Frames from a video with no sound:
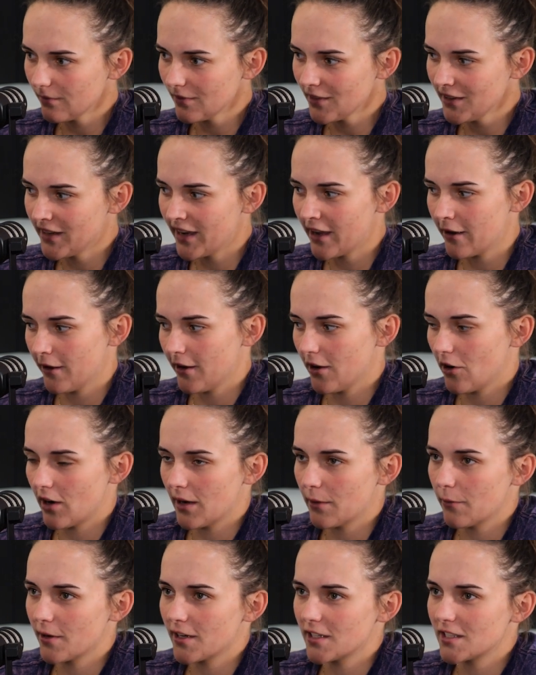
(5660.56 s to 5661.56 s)
yeah,
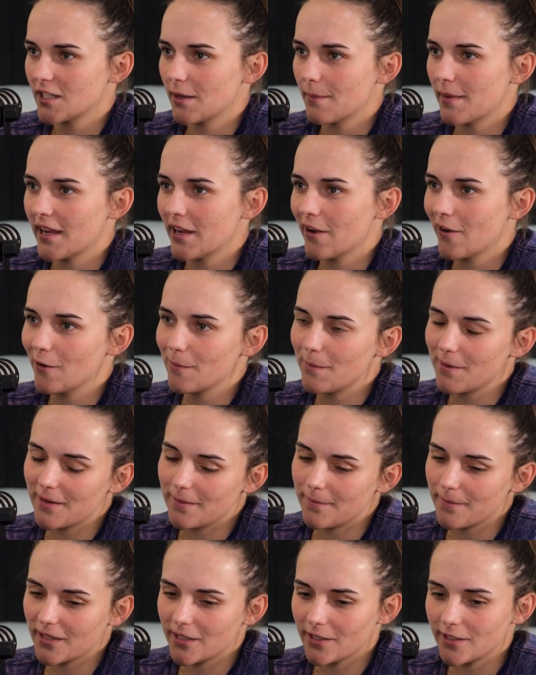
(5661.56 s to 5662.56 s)
I wanted to be
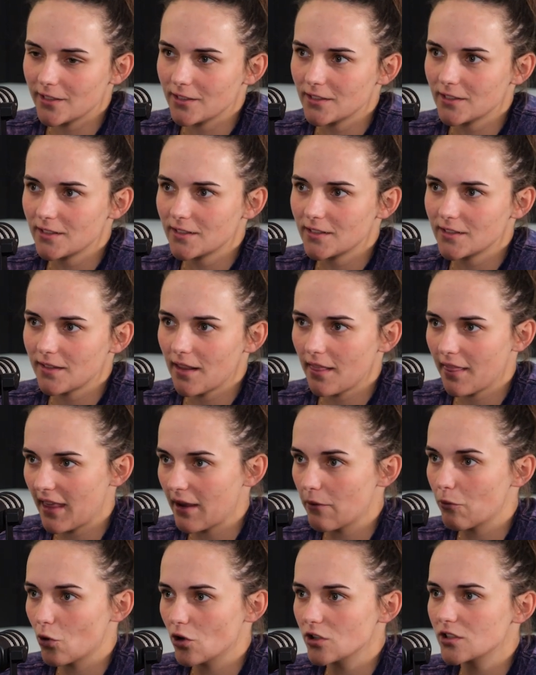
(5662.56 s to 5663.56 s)
open because
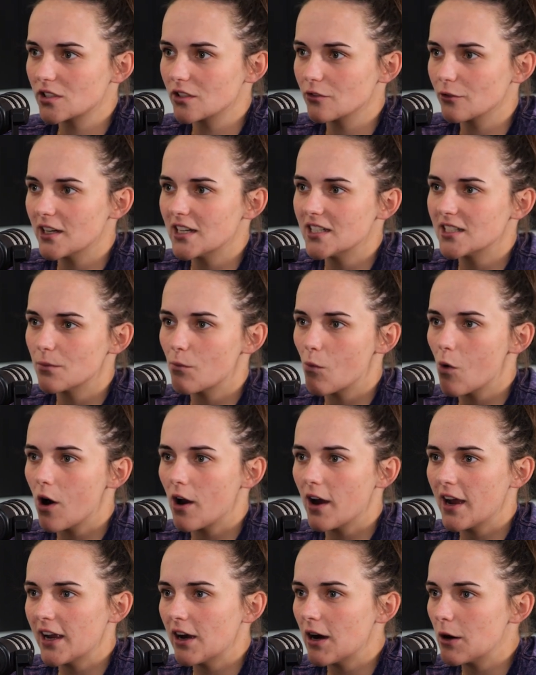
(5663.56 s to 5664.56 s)
that was the reason
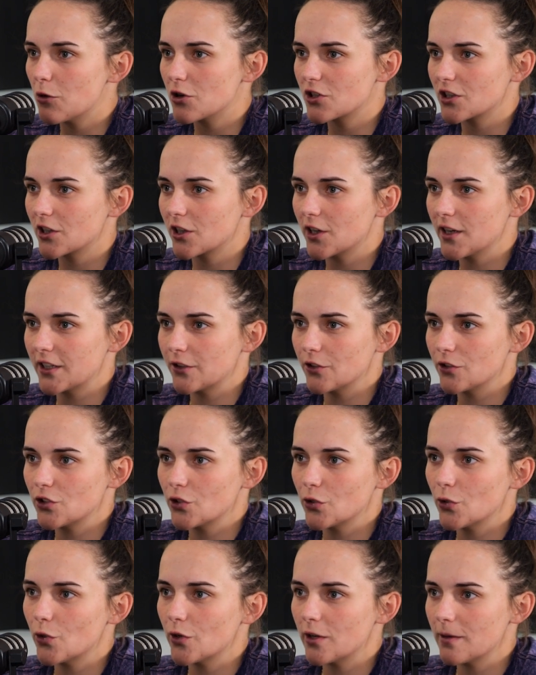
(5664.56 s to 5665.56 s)
why I wasn't going on
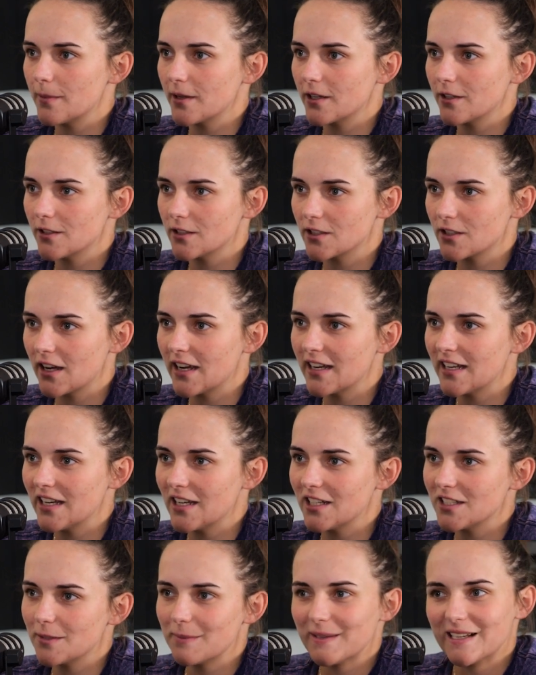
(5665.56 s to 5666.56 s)
tour, because I
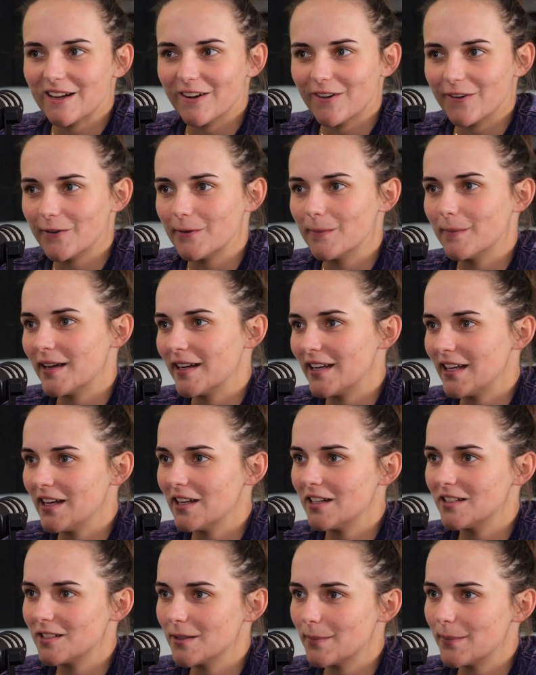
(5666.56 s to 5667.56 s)
needed to be home. I
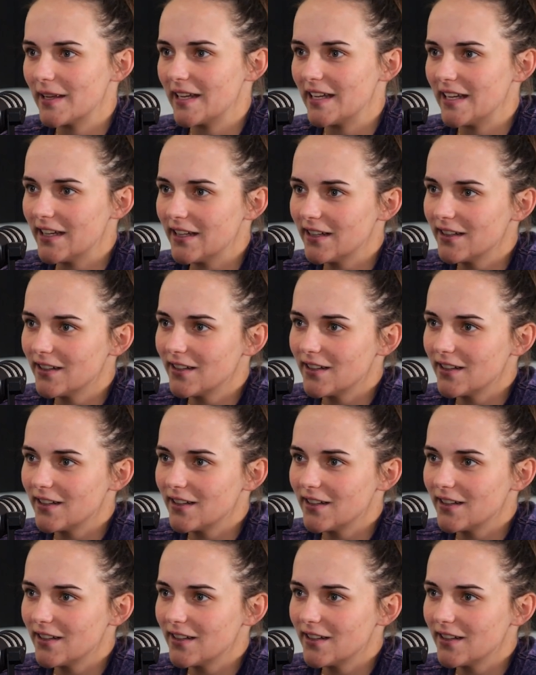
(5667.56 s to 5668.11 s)
needed to be,